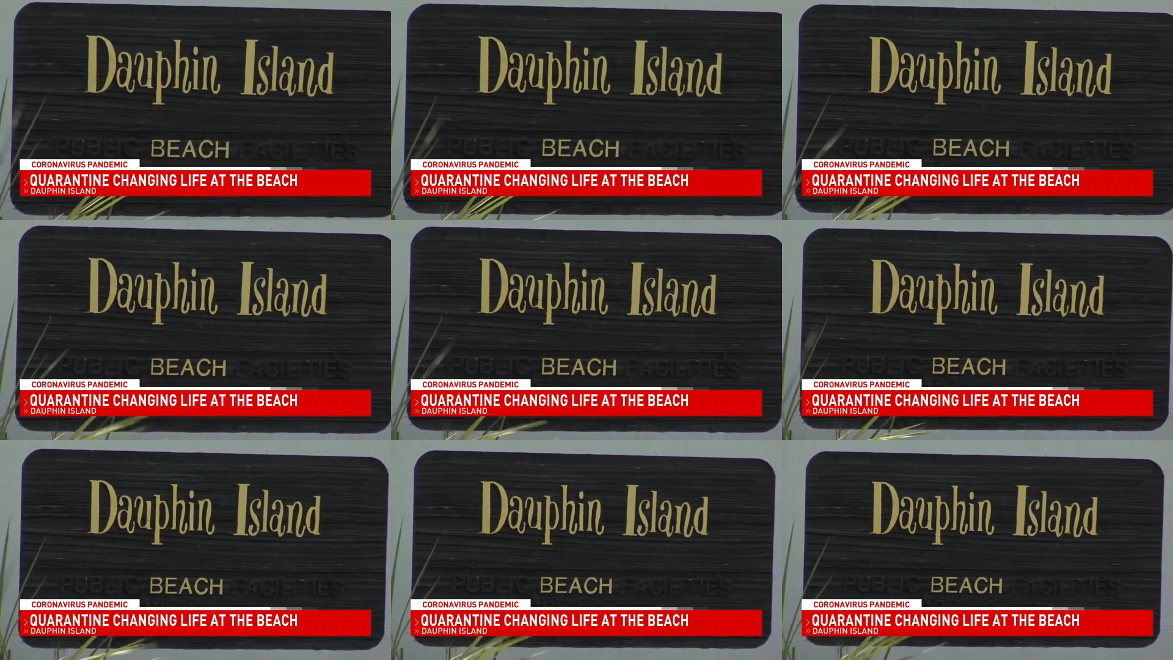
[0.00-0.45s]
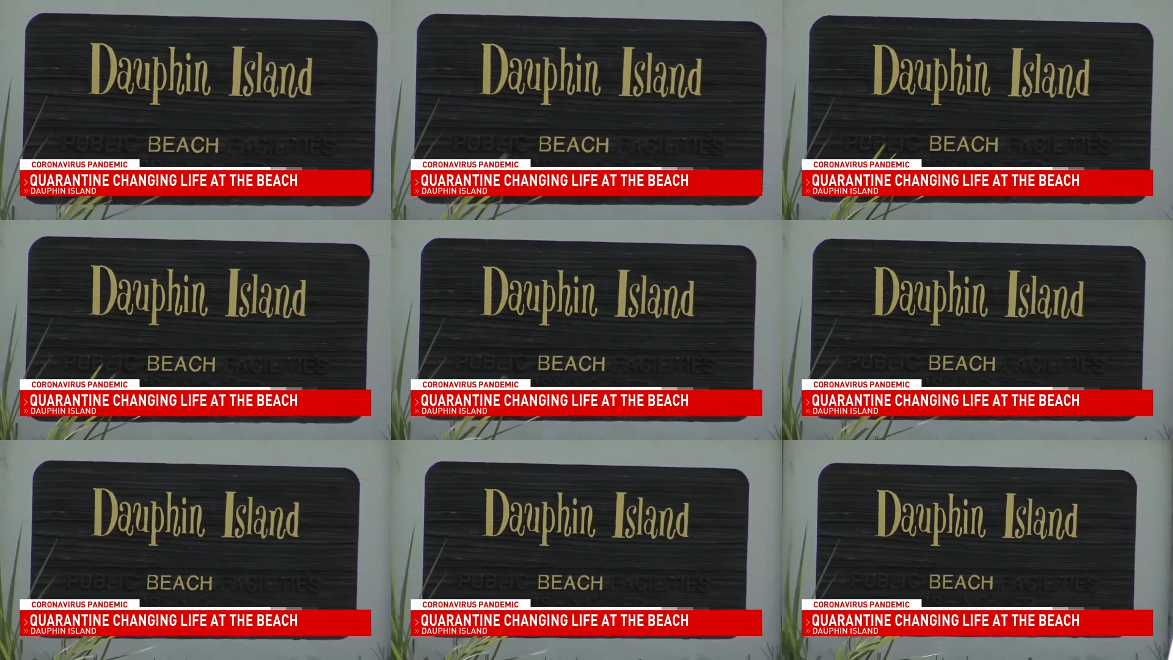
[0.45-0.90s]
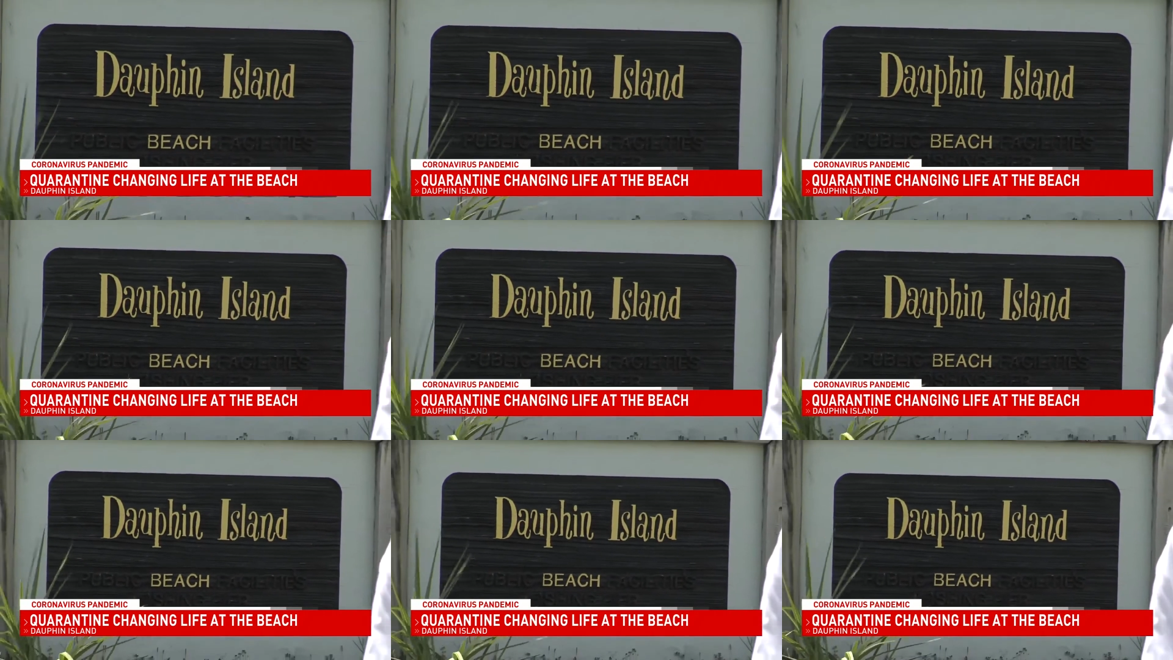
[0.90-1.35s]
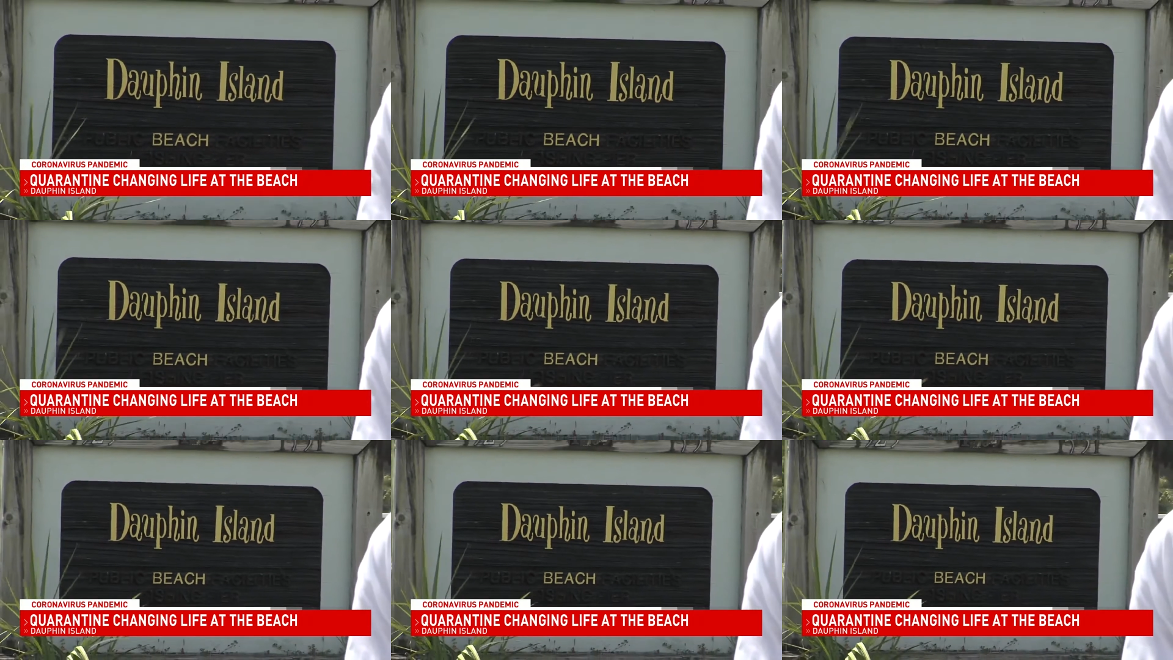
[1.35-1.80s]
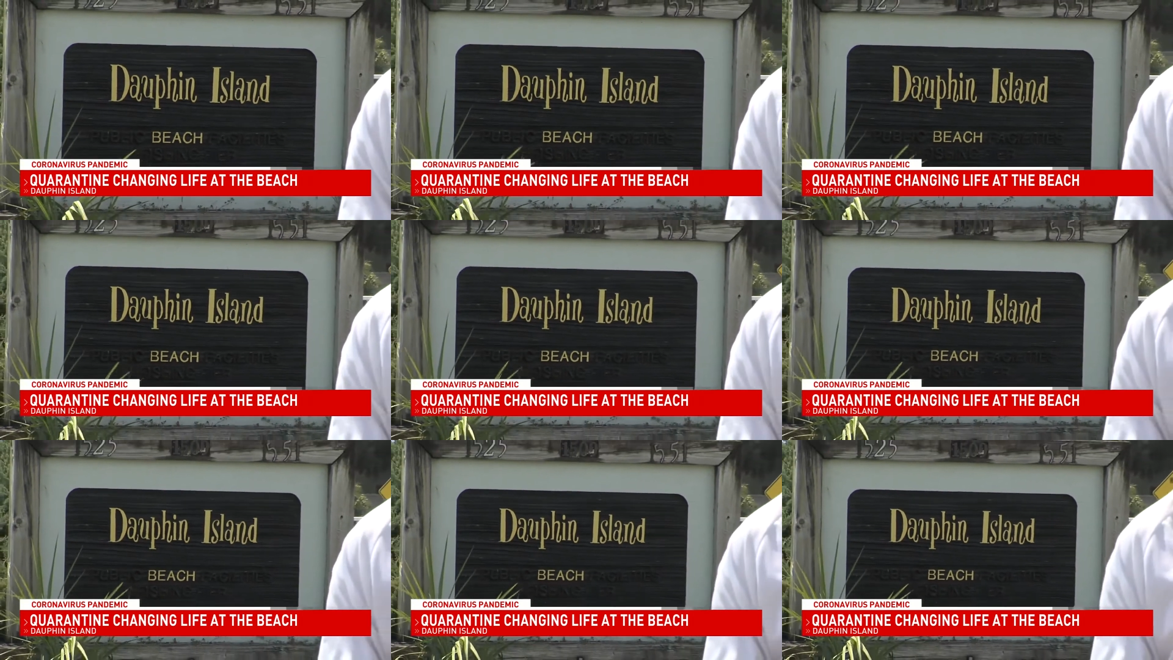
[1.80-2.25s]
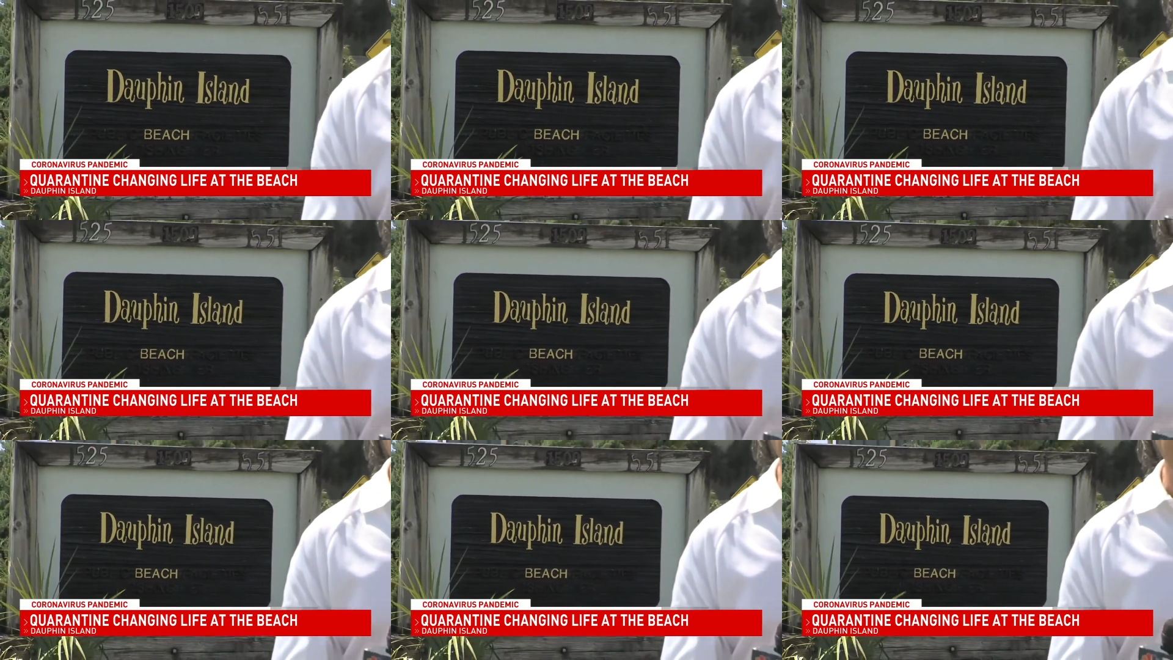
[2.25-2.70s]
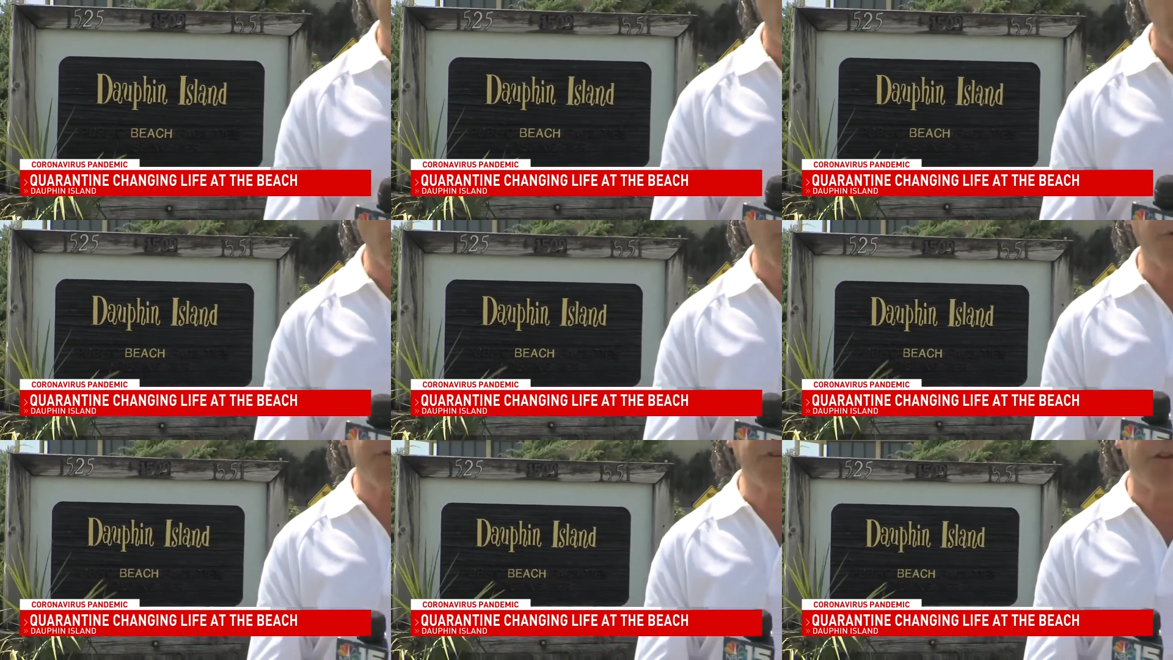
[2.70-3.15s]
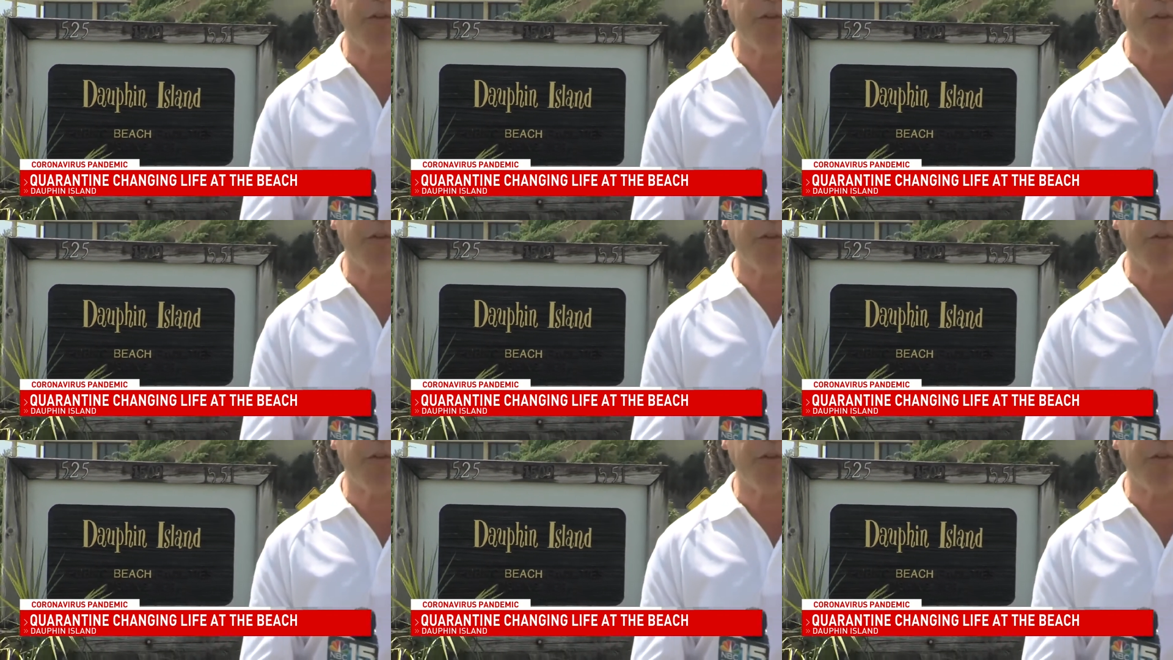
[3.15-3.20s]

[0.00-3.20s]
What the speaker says: No face is visible, so there are no lips to read.